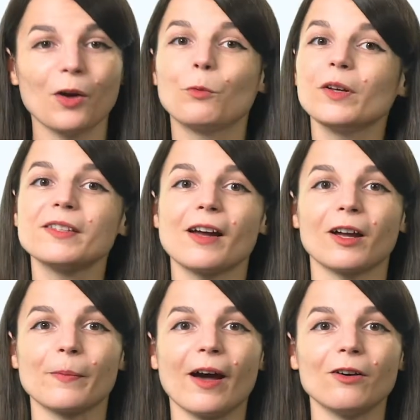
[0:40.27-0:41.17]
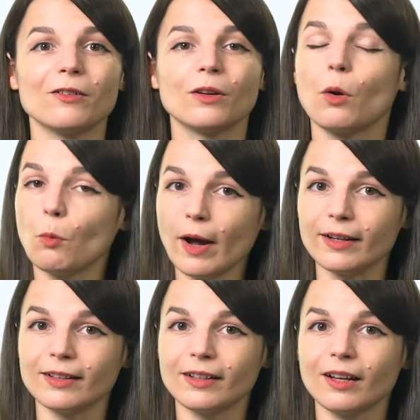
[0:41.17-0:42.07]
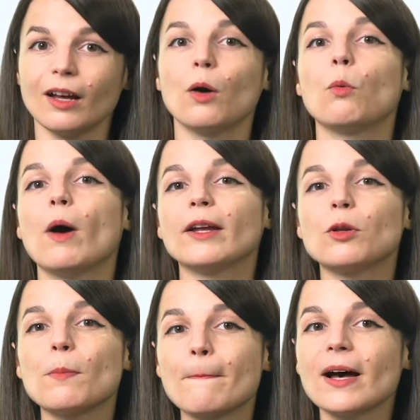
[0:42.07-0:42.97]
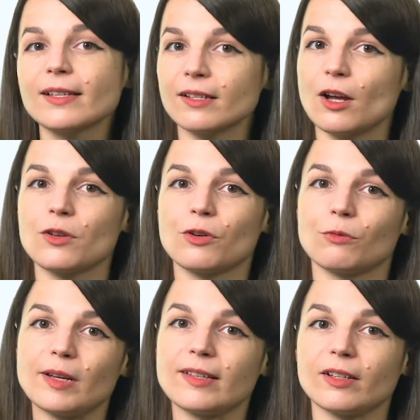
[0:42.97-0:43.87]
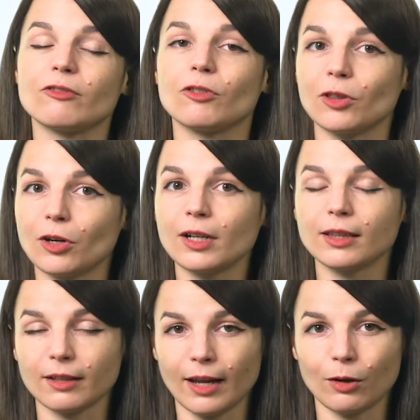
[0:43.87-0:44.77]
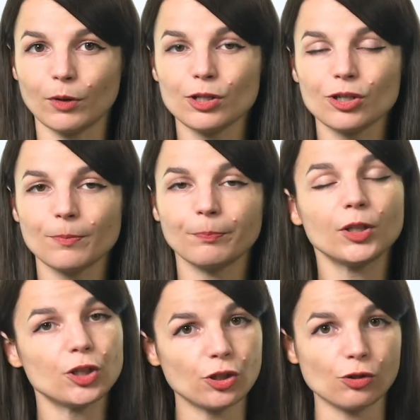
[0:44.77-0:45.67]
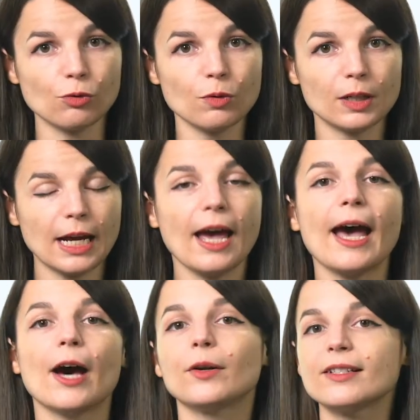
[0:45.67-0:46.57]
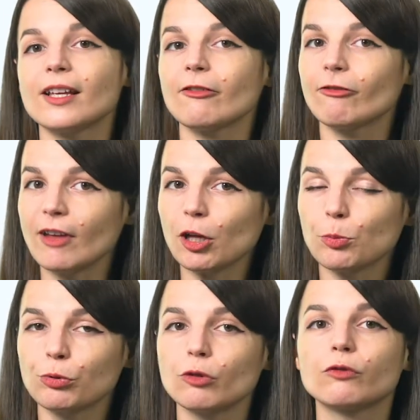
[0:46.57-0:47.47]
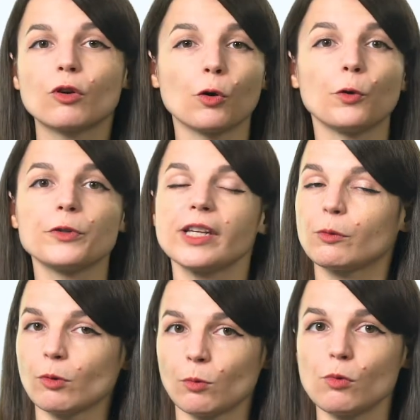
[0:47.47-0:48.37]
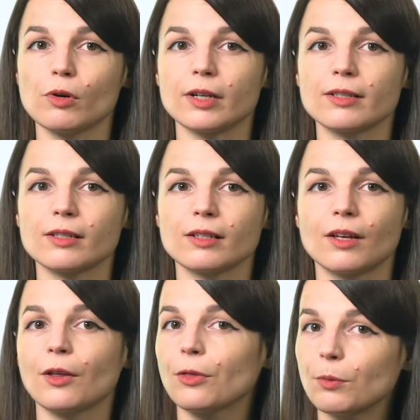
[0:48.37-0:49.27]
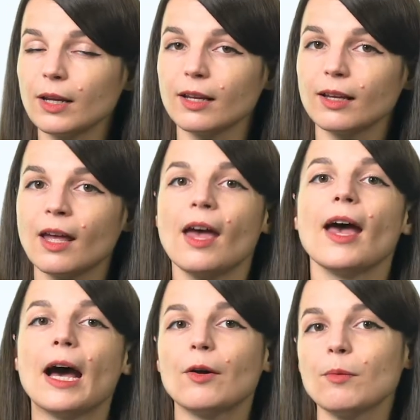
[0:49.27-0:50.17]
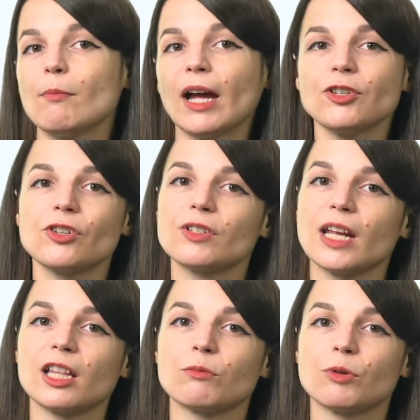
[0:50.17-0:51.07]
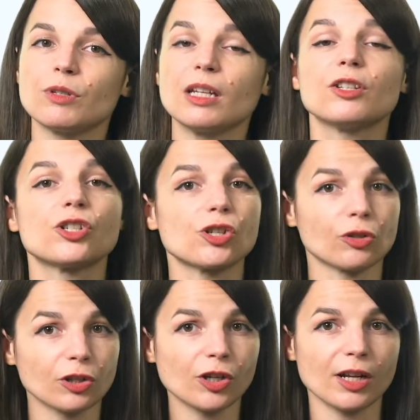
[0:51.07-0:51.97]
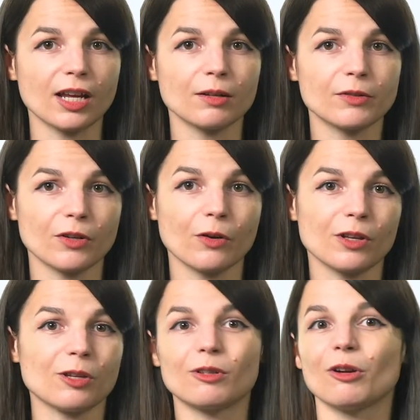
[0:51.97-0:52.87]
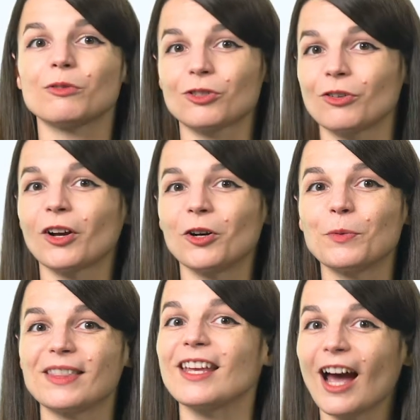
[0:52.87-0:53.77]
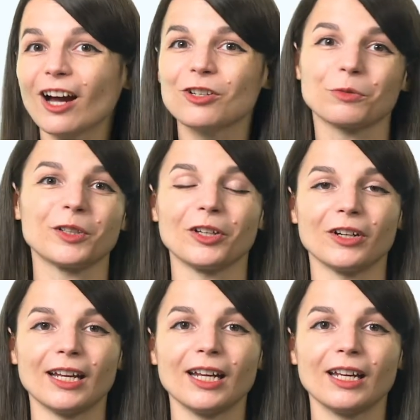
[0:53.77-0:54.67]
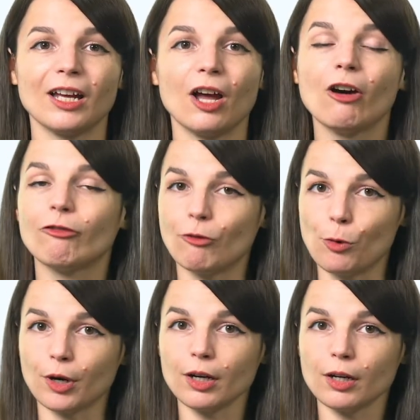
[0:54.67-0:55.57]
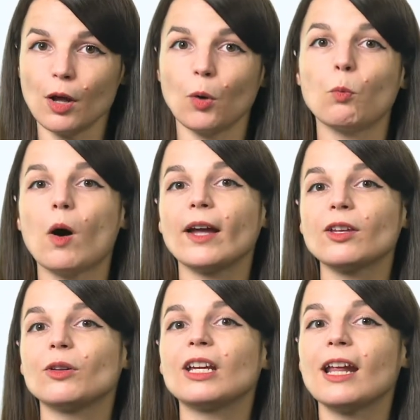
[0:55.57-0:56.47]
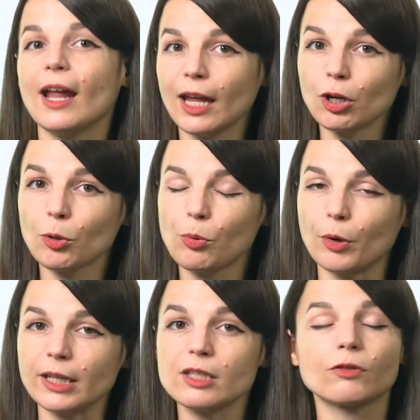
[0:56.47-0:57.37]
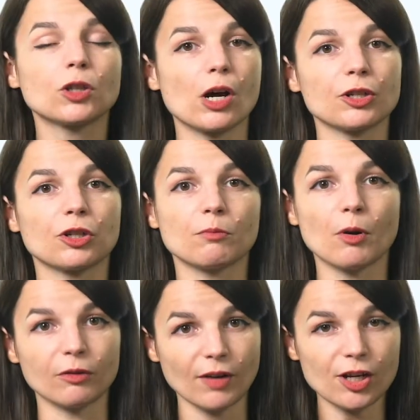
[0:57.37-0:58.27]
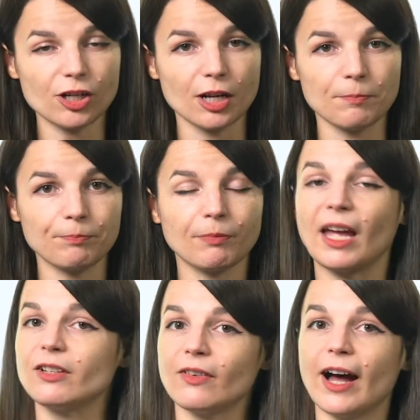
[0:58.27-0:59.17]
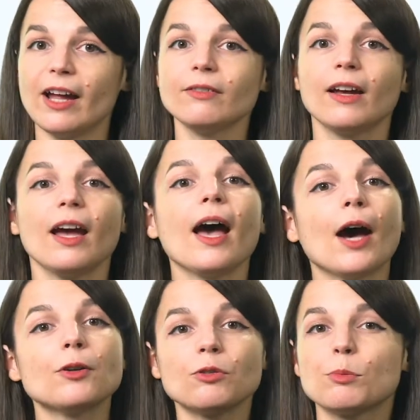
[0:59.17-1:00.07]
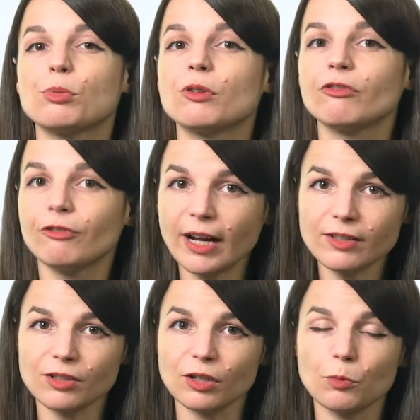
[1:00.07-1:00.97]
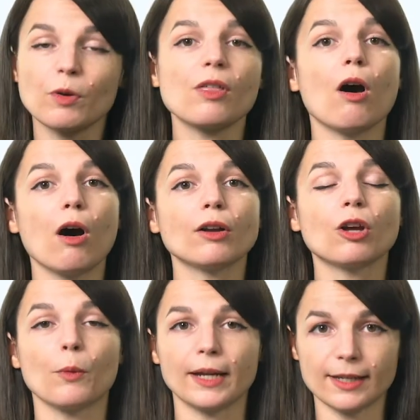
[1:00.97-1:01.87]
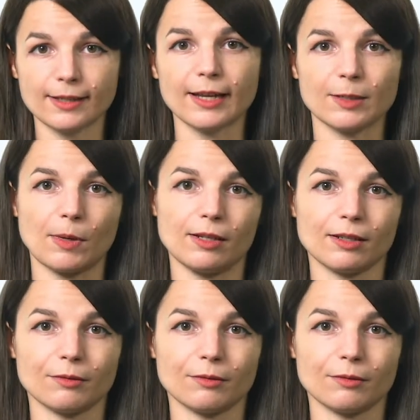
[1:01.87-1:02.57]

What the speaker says: We'll talk about 1. Why you must know your reason for learning the language. 2. How to set fail-proof goals and rewards. 3. How to match your daily routine to your learning so that you don't struggle with the actual learning. 4. Why you need anchor points for long-term motivation. And 5. How to improve faster with ongoing assessment.